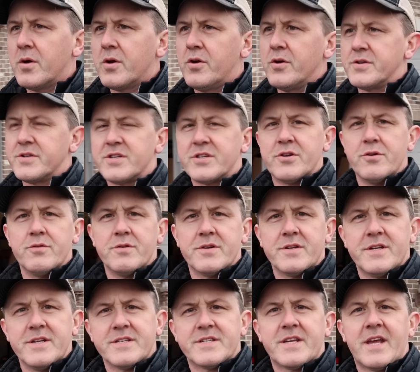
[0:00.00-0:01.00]
good
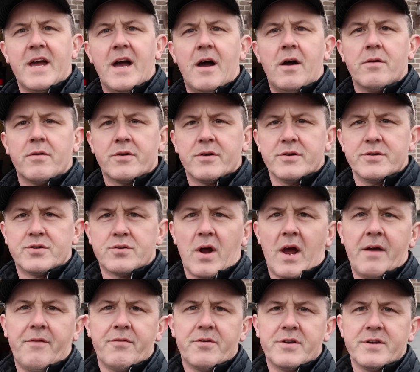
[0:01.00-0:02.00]
student discount, good
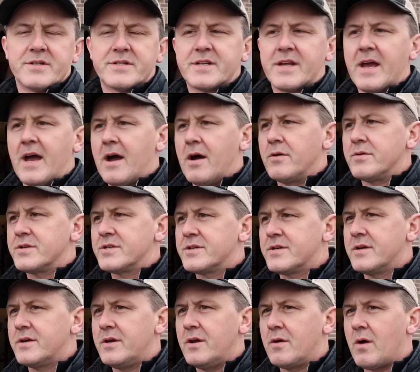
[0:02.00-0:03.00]
driver
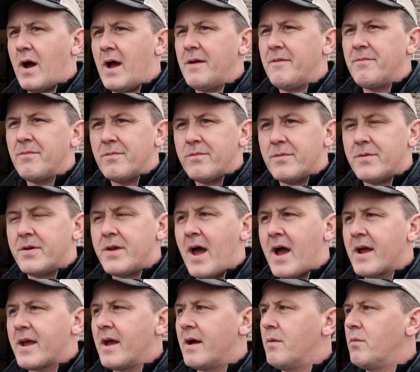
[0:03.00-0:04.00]
discounts. You know, I've,
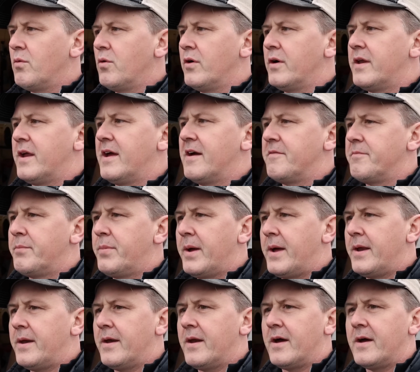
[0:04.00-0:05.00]
knock on wood, have
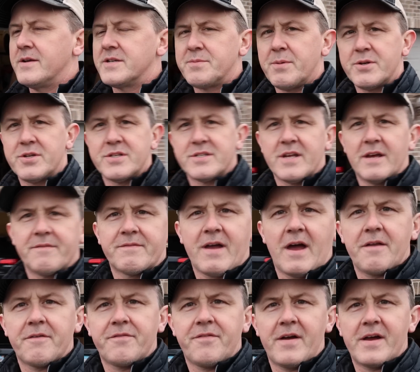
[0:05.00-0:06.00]
been, as much as I've
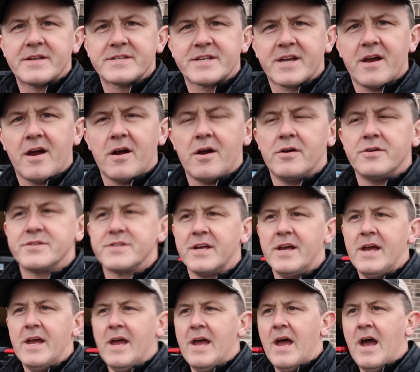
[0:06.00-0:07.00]
got fast cars,
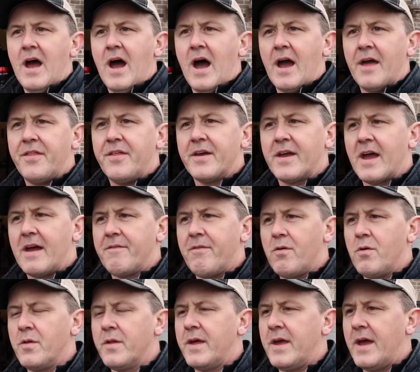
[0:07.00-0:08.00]
I think I've
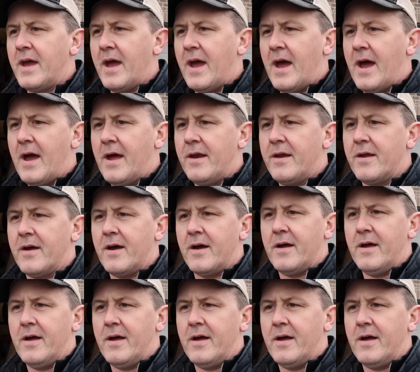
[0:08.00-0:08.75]
only had